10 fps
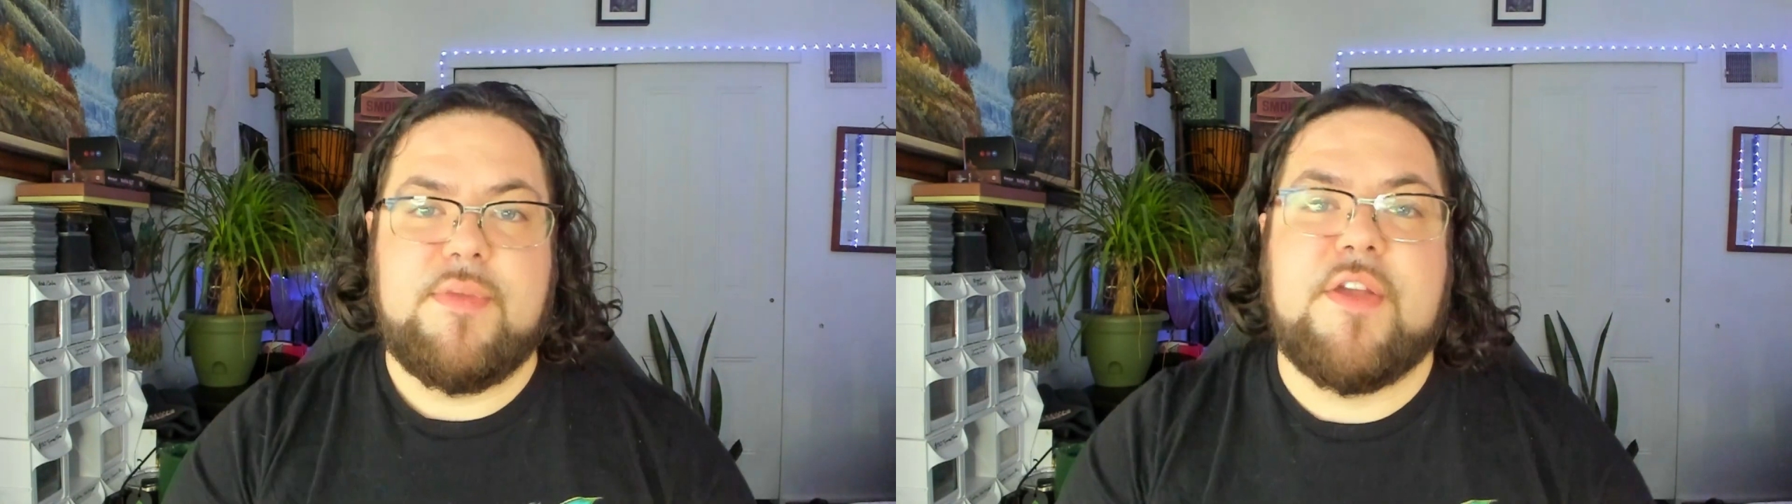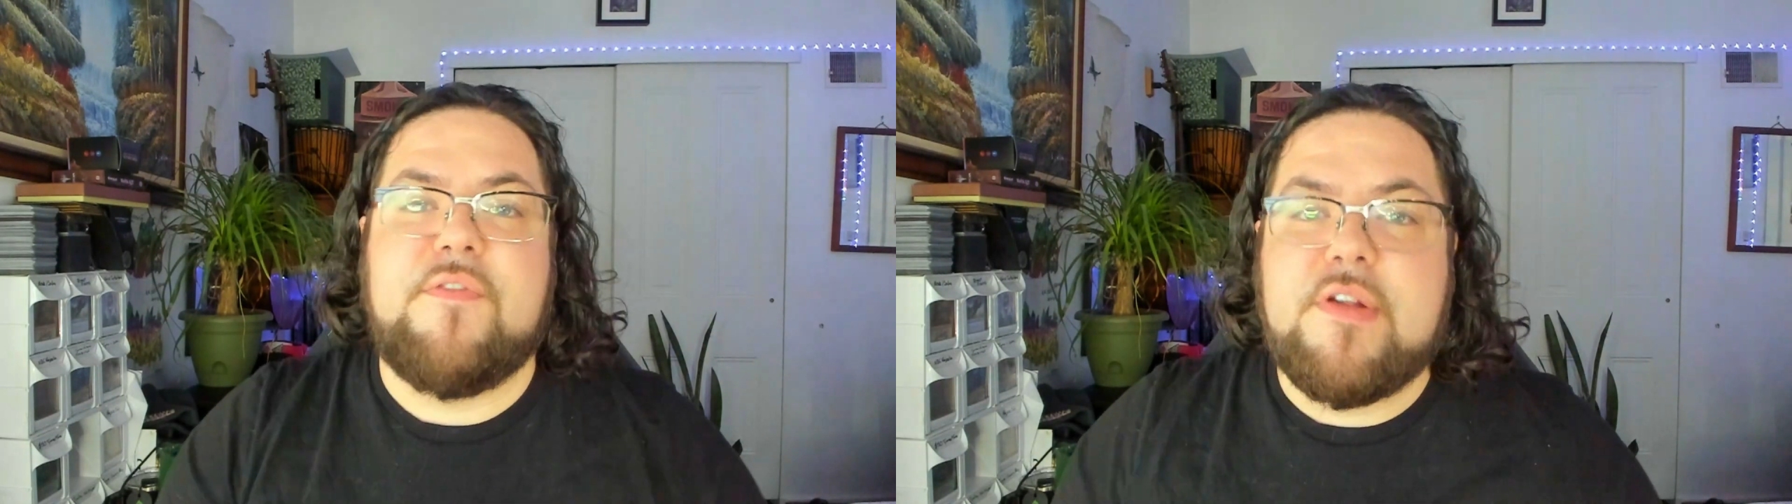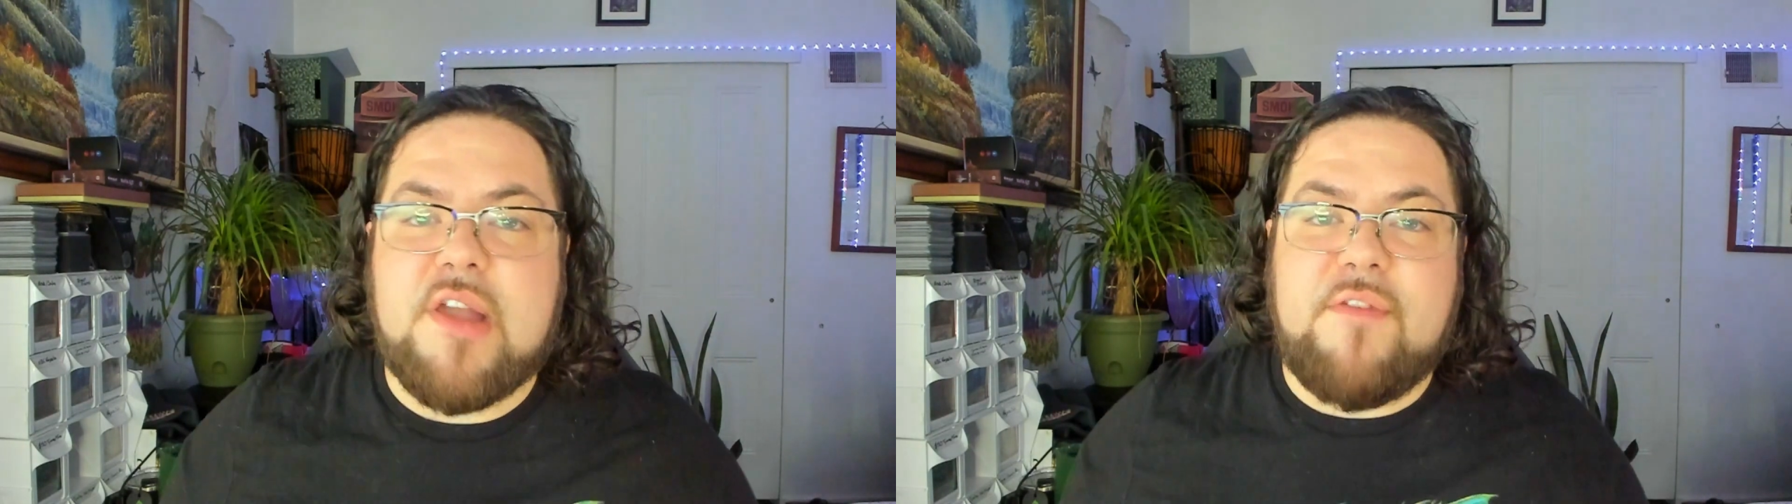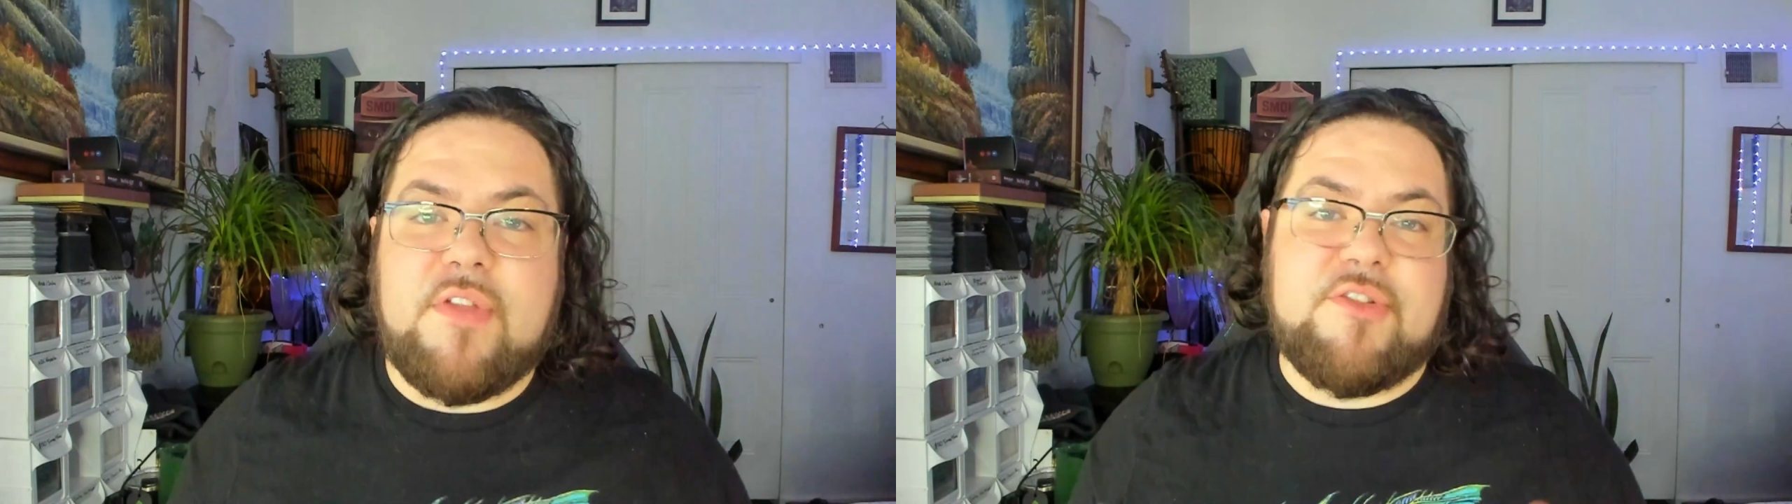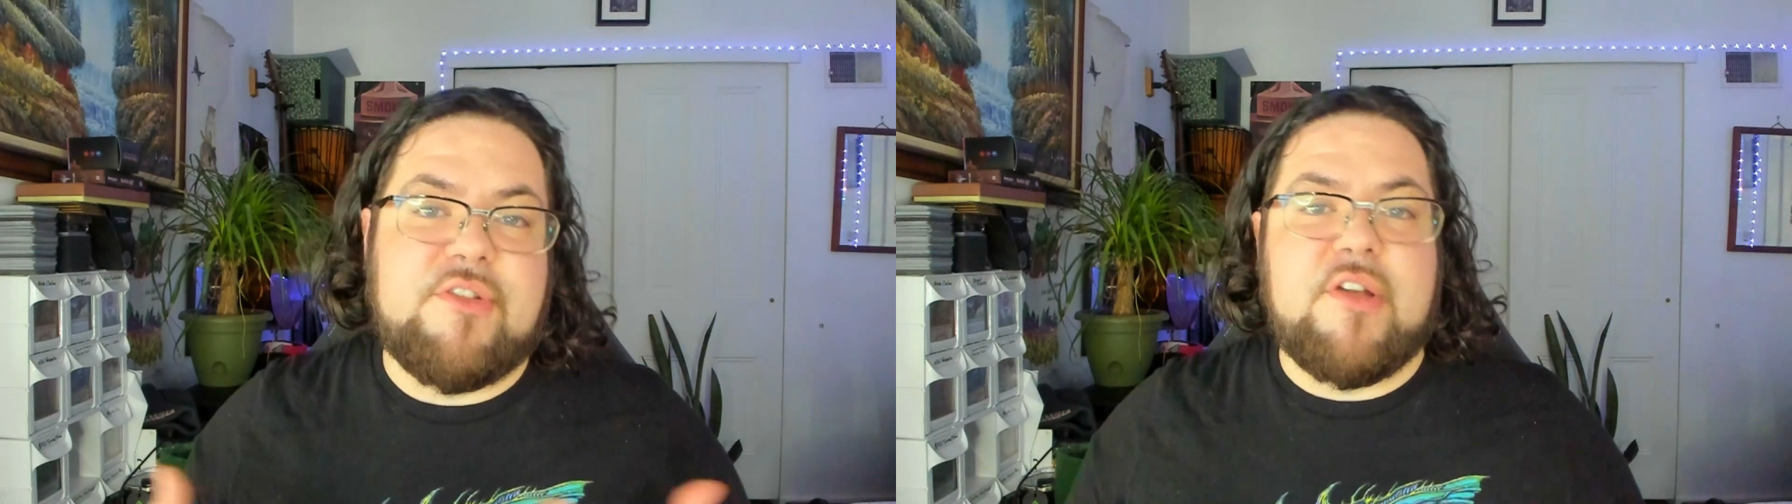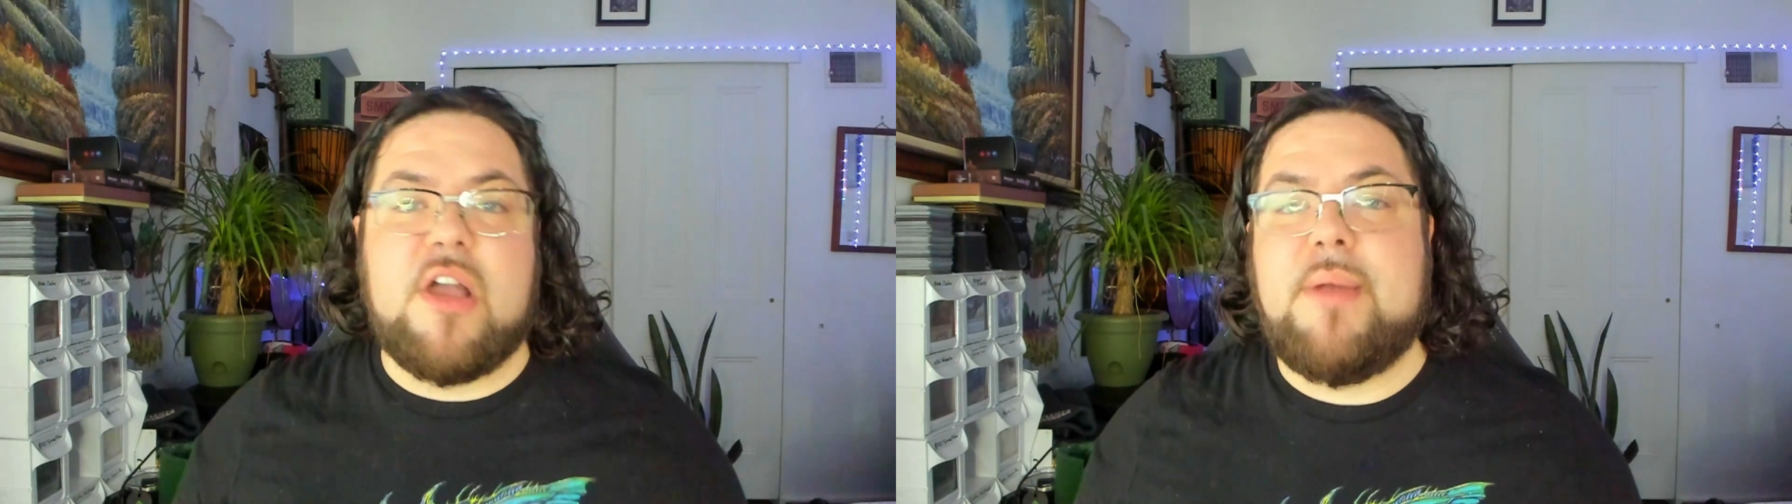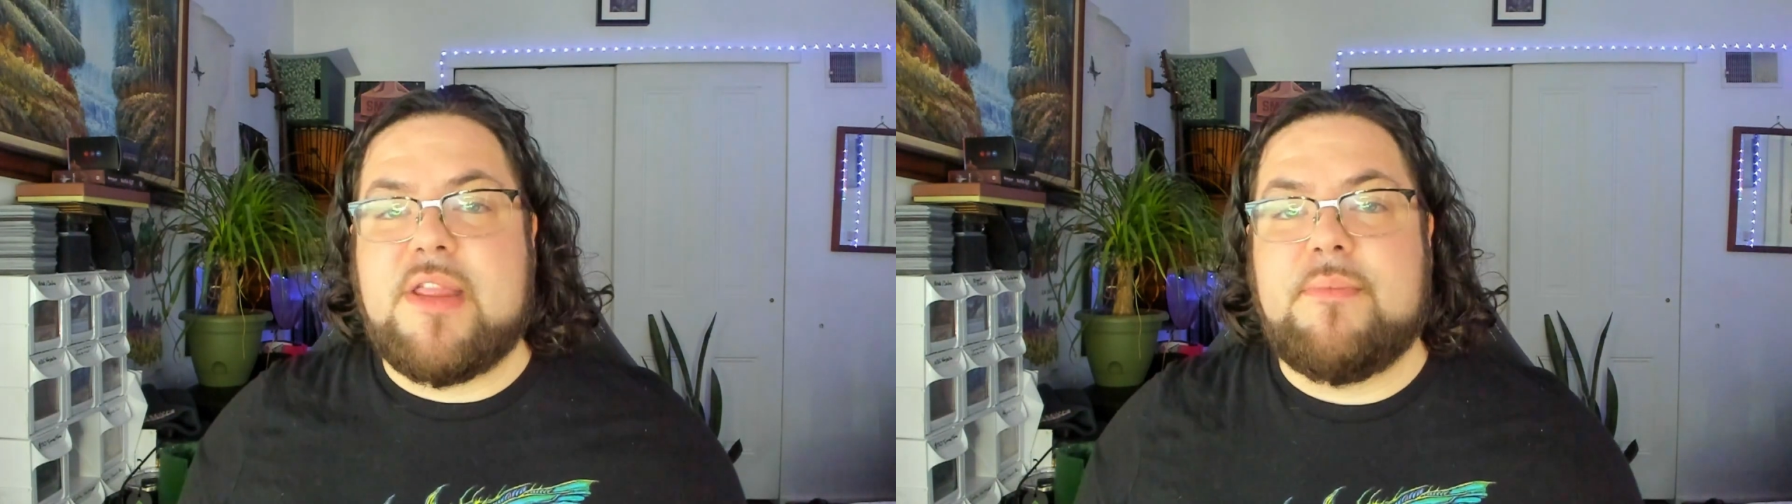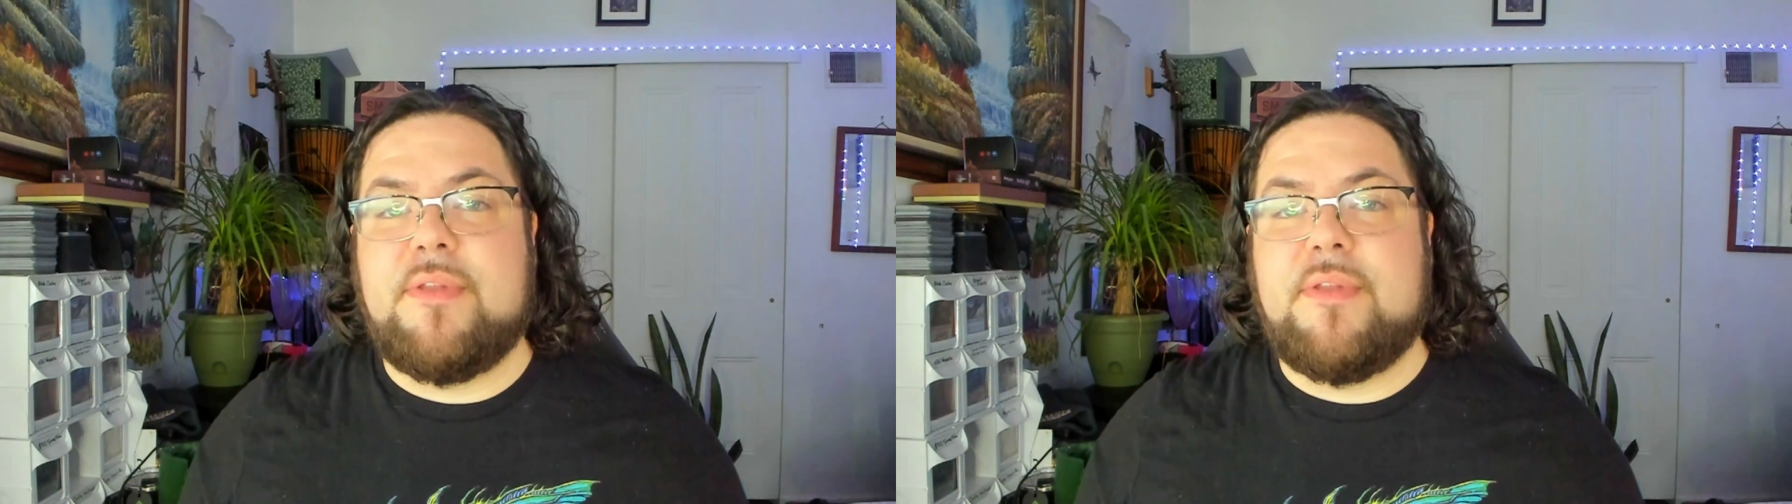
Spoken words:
So first off, let's just talk about some of